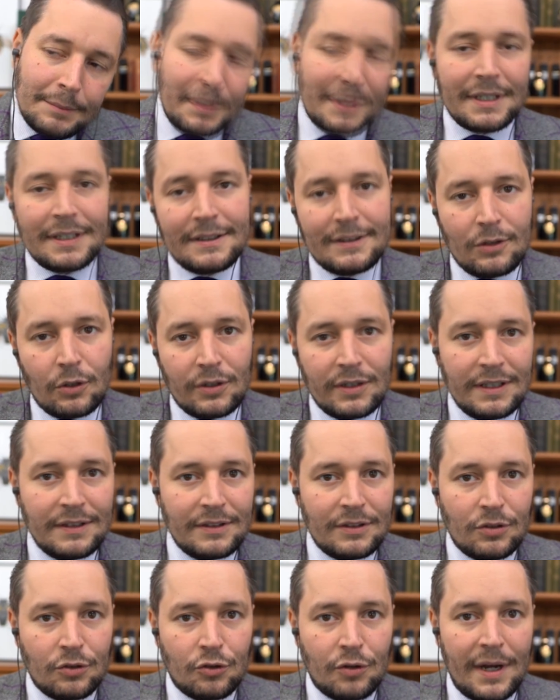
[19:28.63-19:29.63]
but it's not
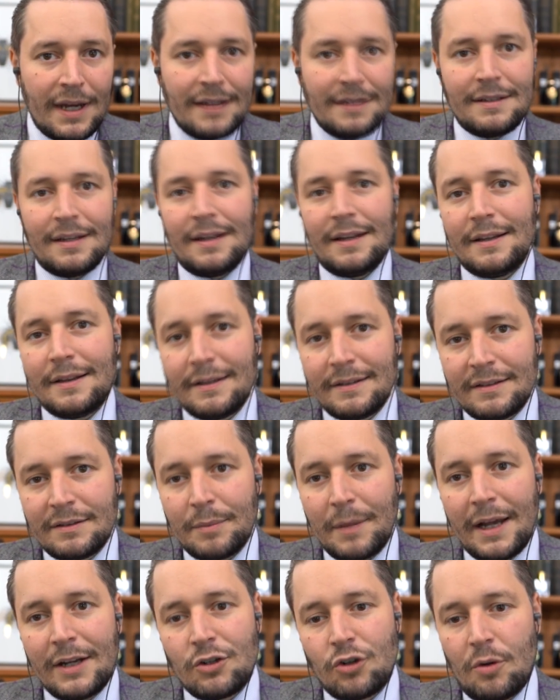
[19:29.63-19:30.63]
easy to trade. This
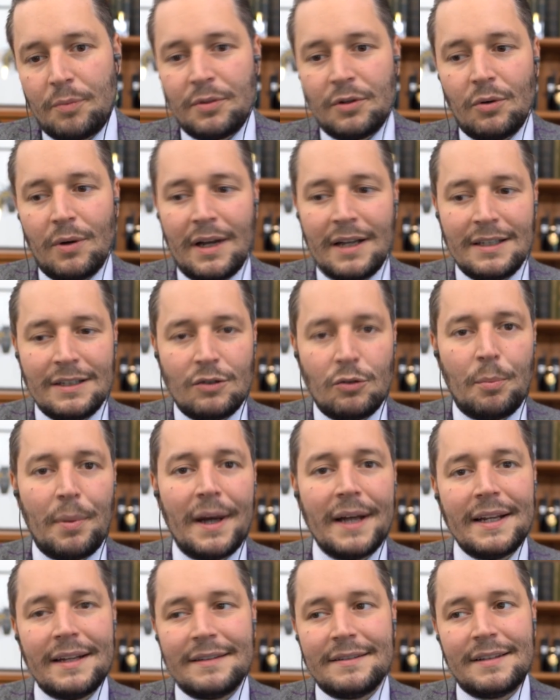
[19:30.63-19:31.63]
is my job, you know, I need to
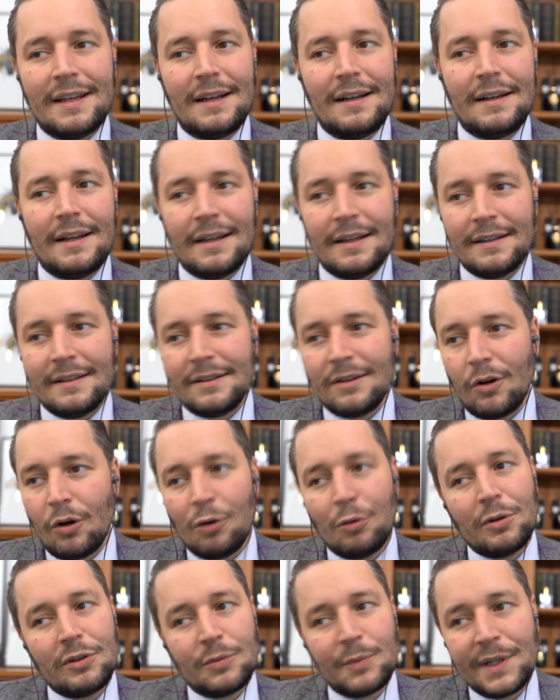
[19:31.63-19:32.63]
buy and sell, and
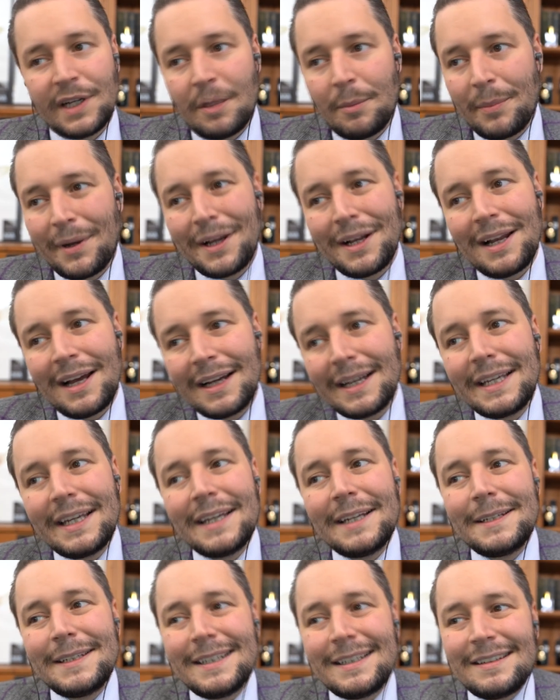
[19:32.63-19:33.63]
always when I buy Lange,
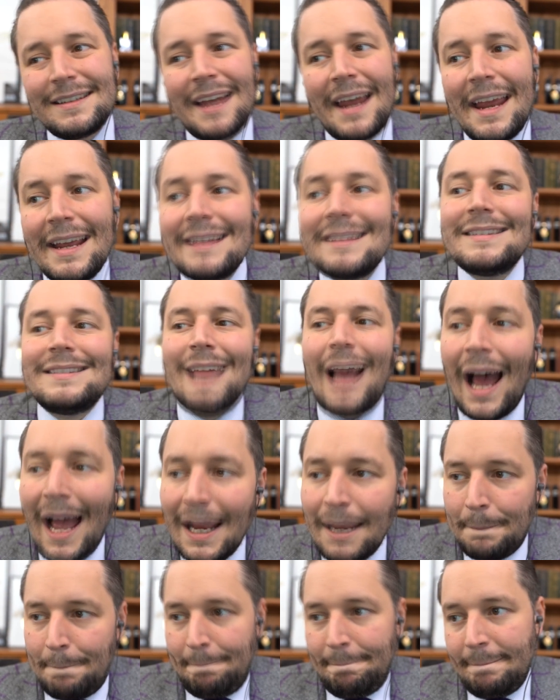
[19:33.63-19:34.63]
it takes
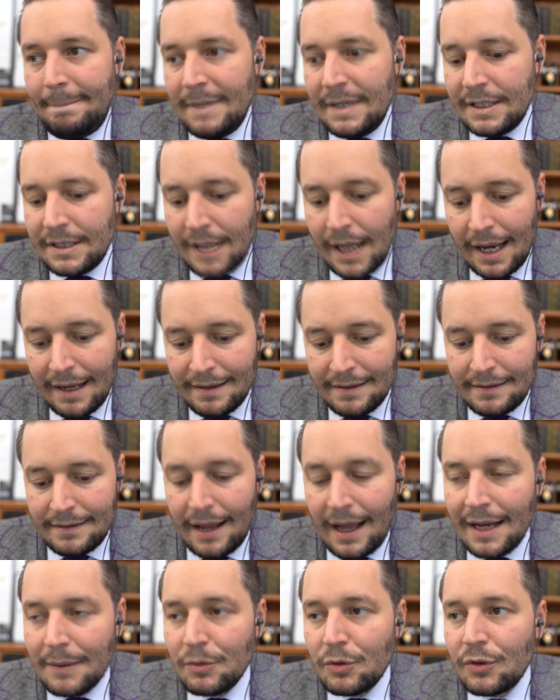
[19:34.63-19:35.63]
time. It takes
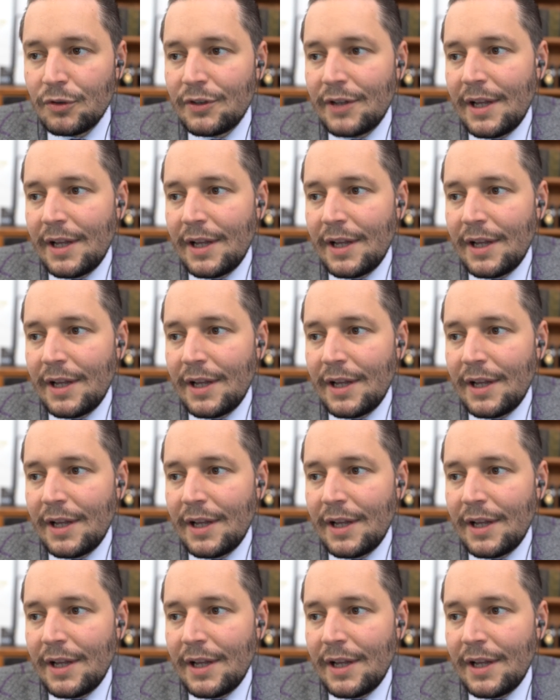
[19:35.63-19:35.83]
time to